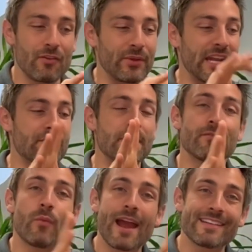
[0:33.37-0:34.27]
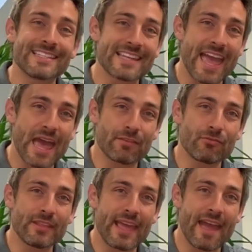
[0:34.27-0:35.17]
We could have a bit of wear and tear through
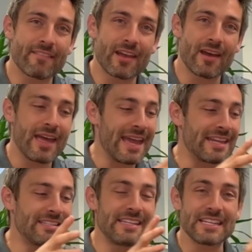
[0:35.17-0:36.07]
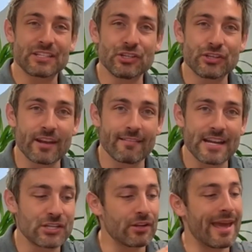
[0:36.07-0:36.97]
the area, disc
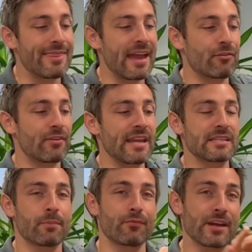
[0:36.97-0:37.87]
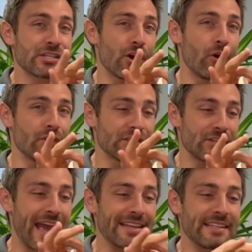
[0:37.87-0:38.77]
degeneration, and that creates a pressure on the
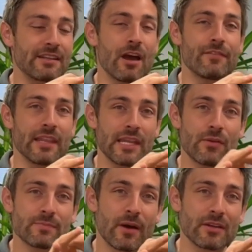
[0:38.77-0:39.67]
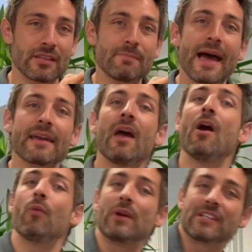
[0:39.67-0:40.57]
sciatic nerve in the lowest part of the back,
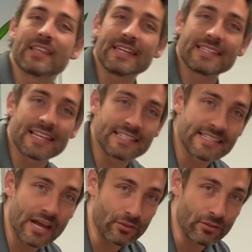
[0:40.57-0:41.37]
which then sends it down the